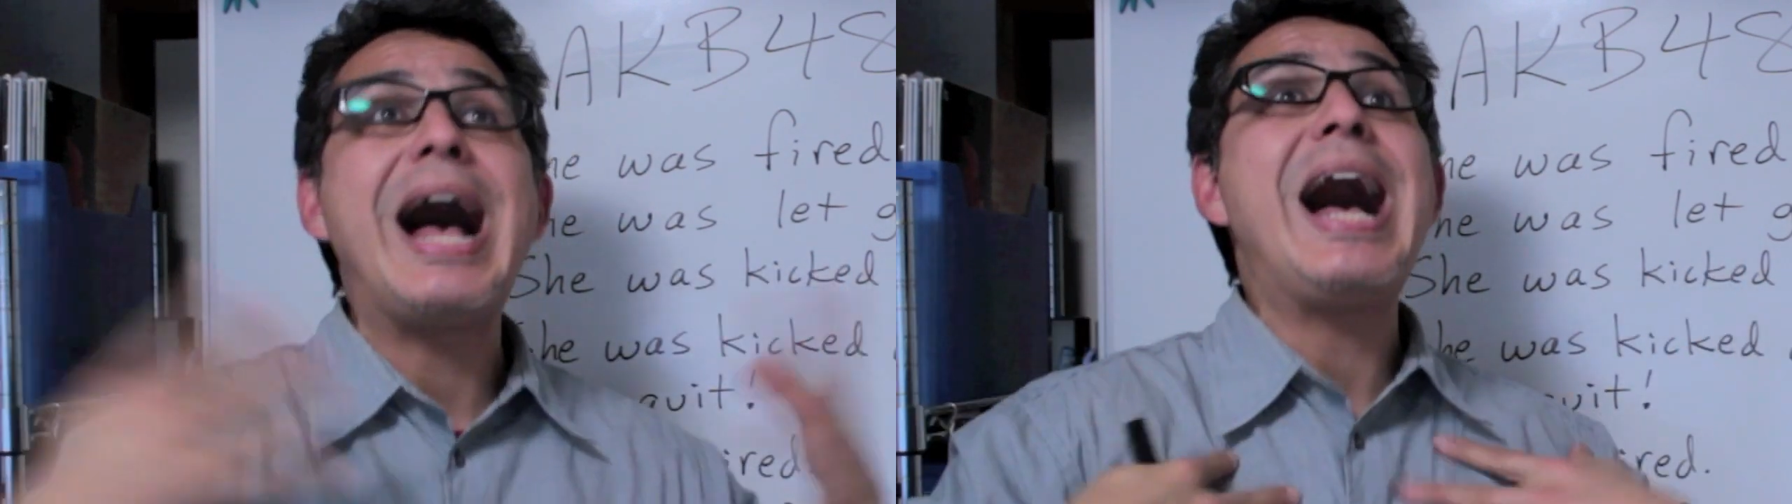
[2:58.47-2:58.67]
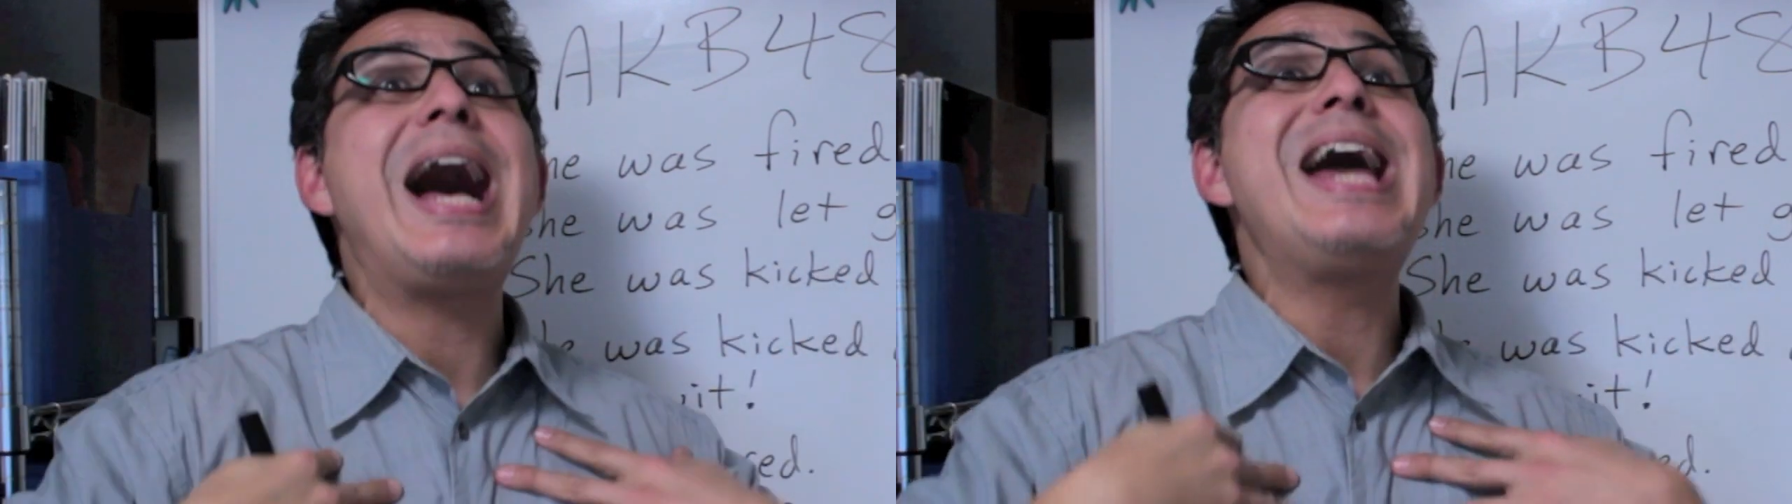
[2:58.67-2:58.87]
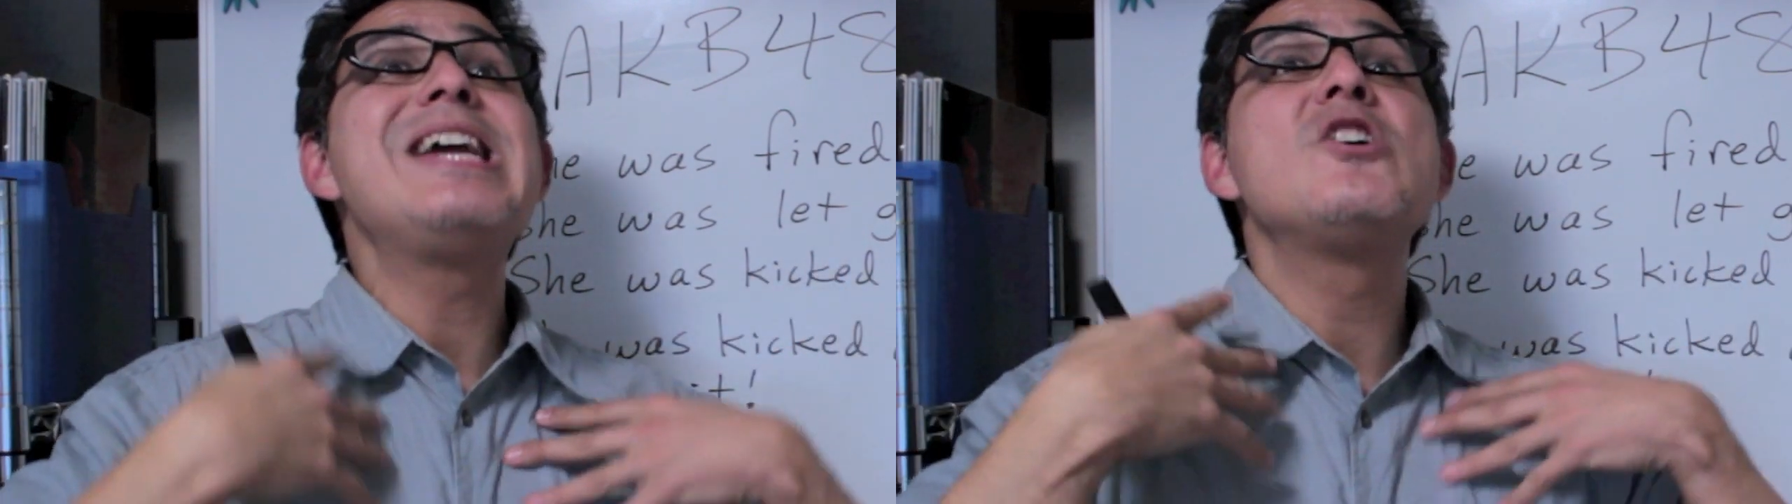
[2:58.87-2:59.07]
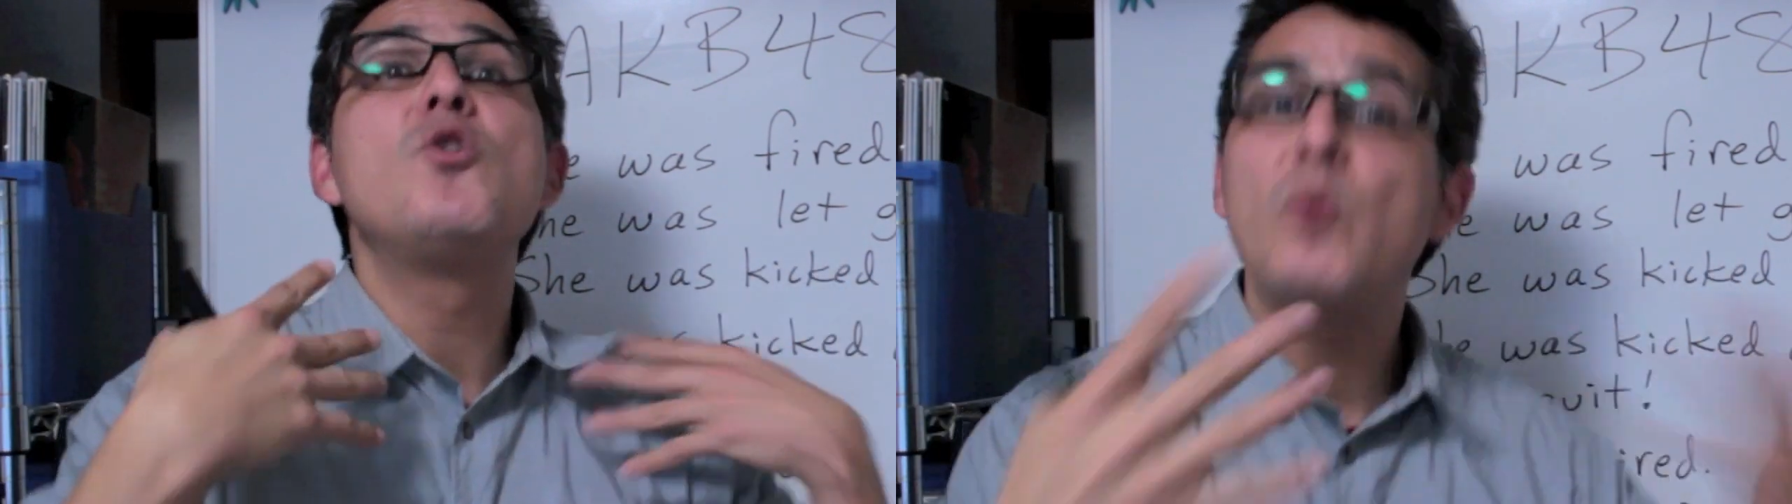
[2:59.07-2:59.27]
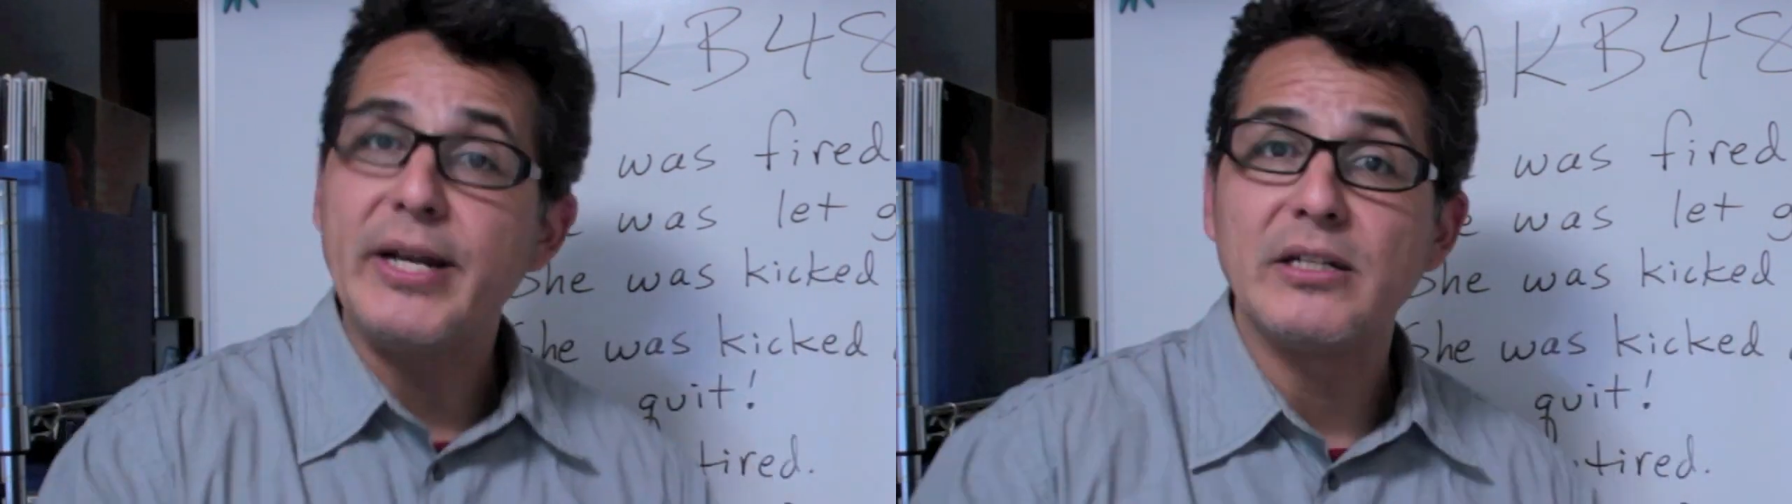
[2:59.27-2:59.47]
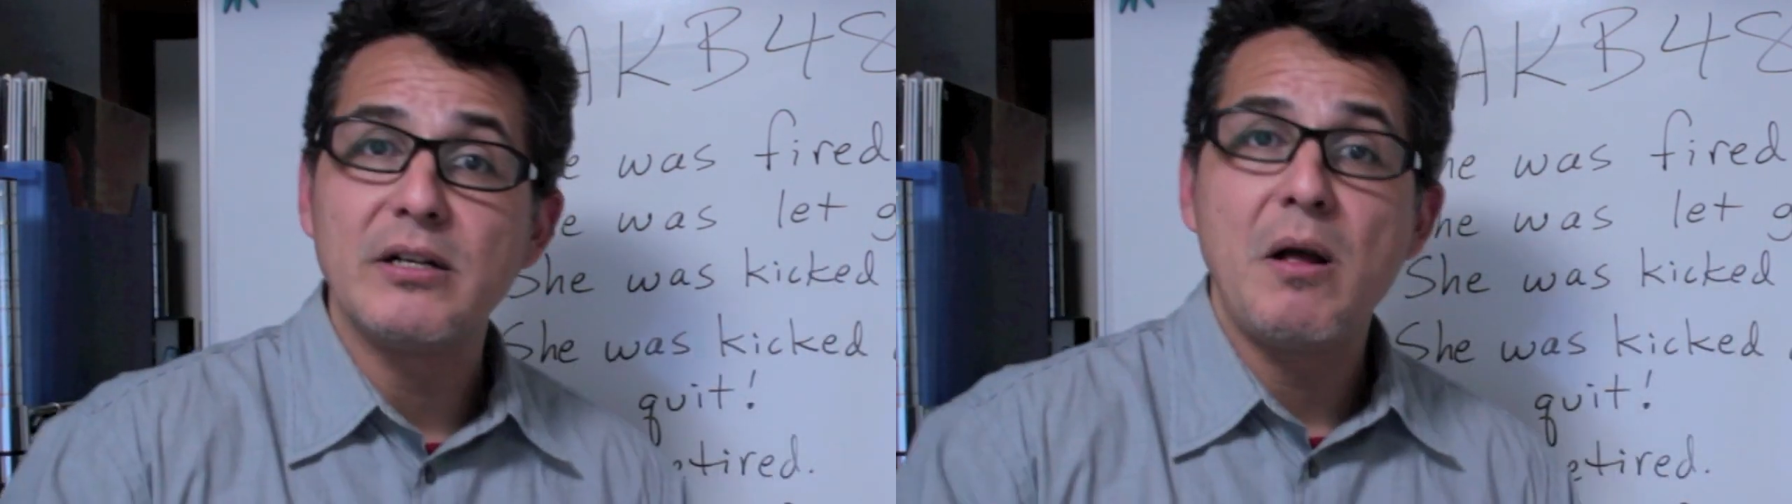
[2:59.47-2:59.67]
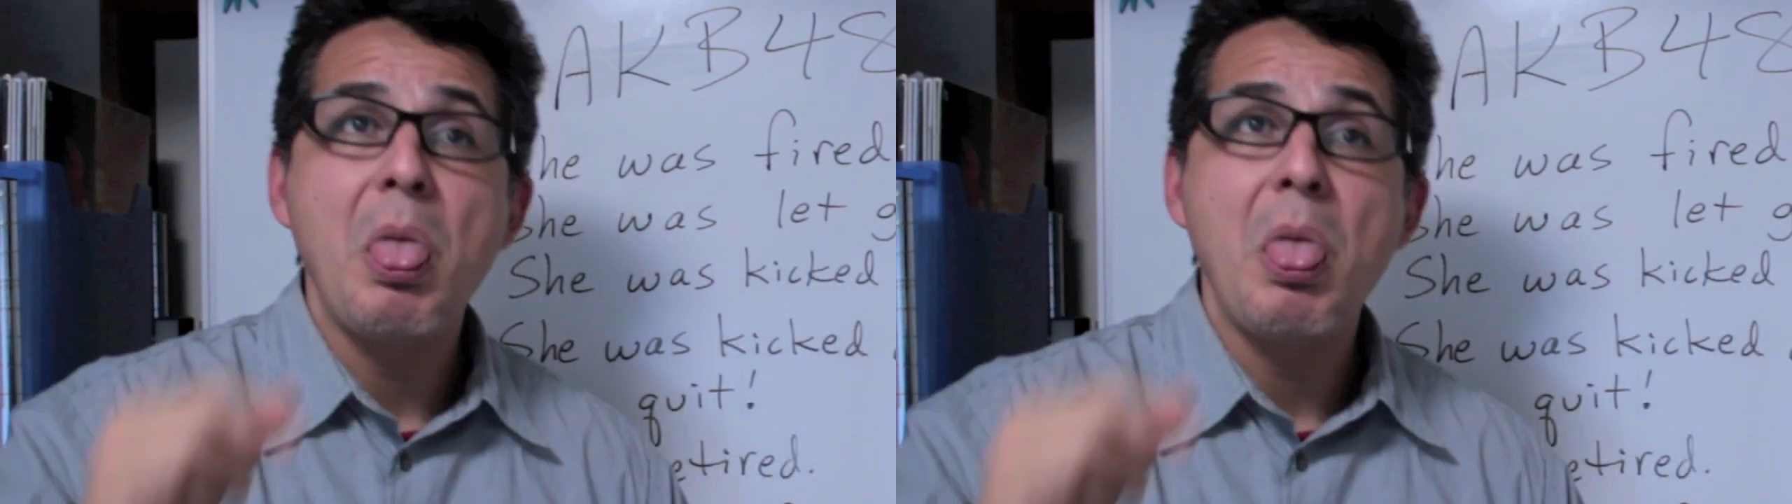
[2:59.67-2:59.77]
I quit.